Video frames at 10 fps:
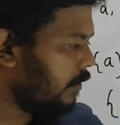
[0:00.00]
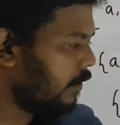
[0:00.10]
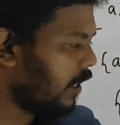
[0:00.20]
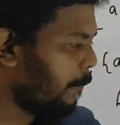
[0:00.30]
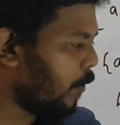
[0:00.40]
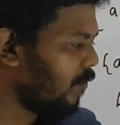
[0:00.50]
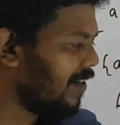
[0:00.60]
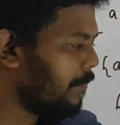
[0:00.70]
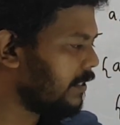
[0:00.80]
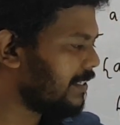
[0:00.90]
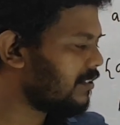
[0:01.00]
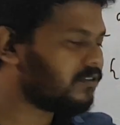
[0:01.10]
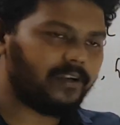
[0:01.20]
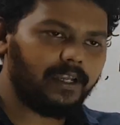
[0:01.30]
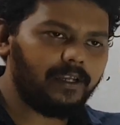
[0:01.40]
number of elements is
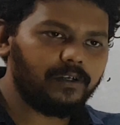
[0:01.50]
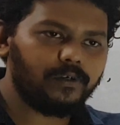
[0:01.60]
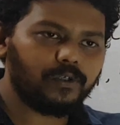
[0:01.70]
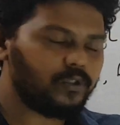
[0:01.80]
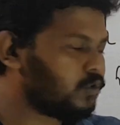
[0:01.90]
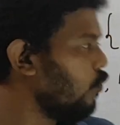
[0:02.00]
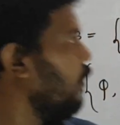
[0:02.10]
3, so